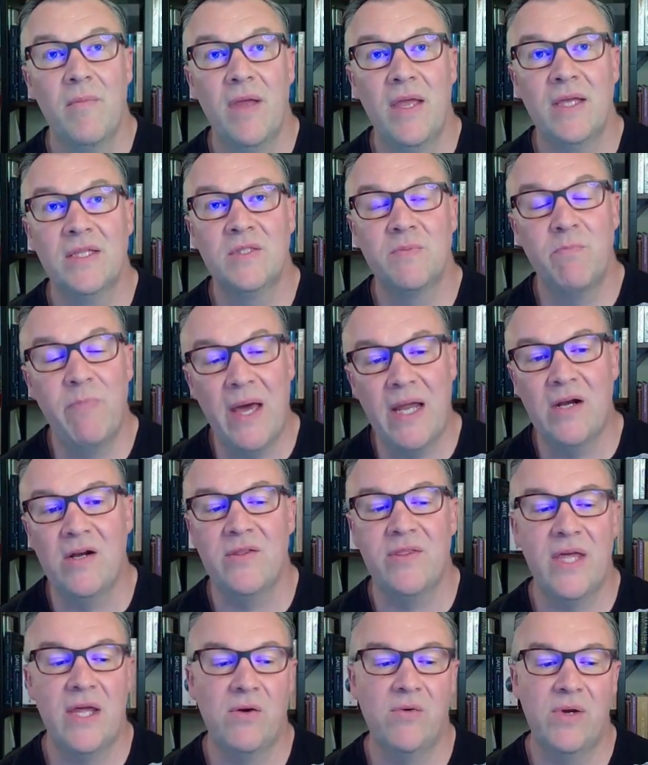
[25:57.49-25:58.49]
it's better
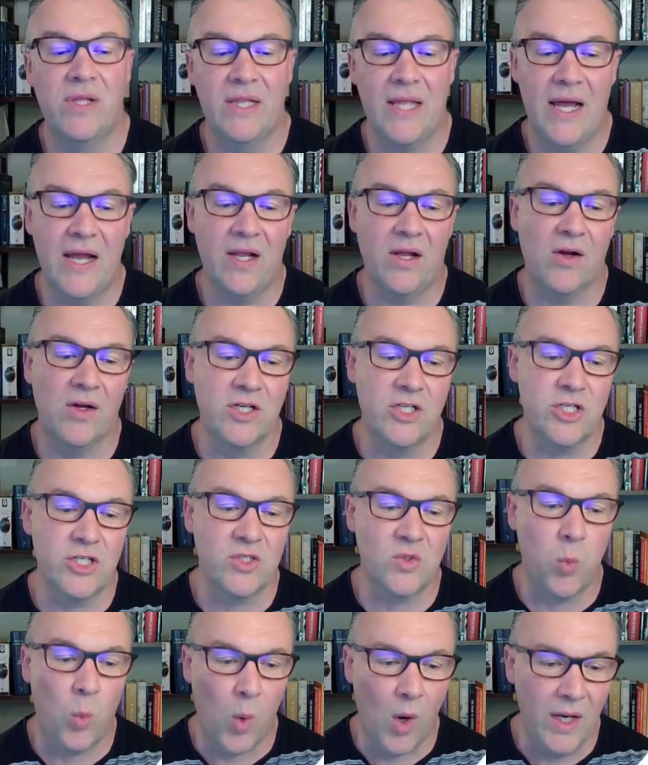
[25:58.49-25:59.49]
than relying on
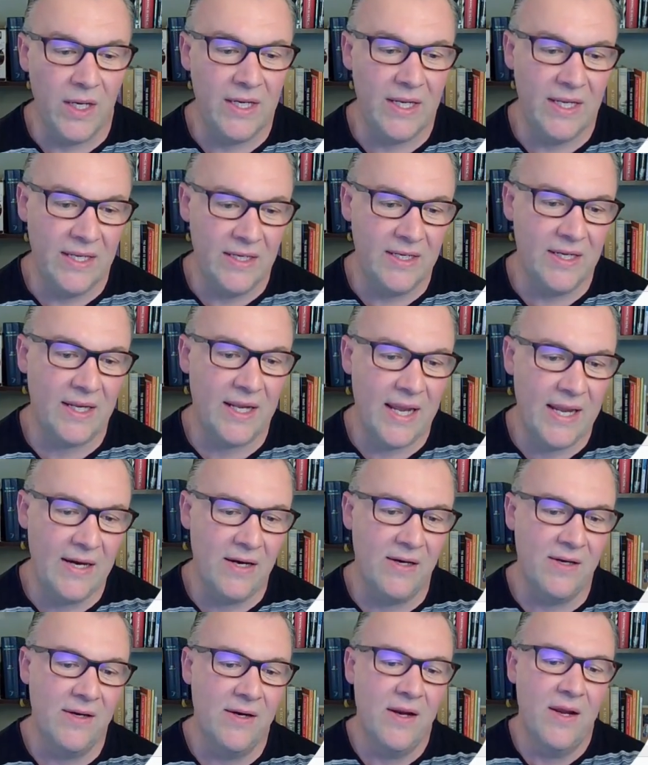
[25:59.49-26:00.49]
just one
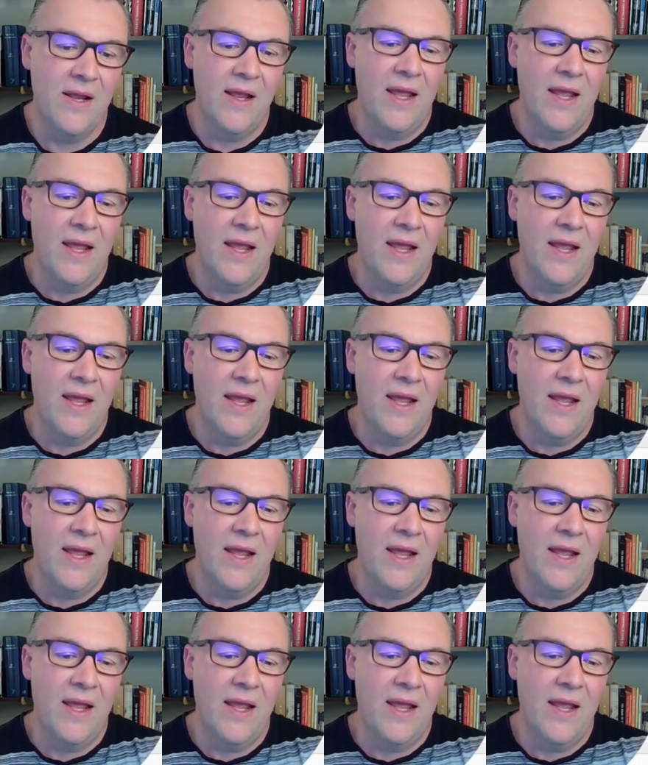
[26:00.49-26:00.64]
indicator,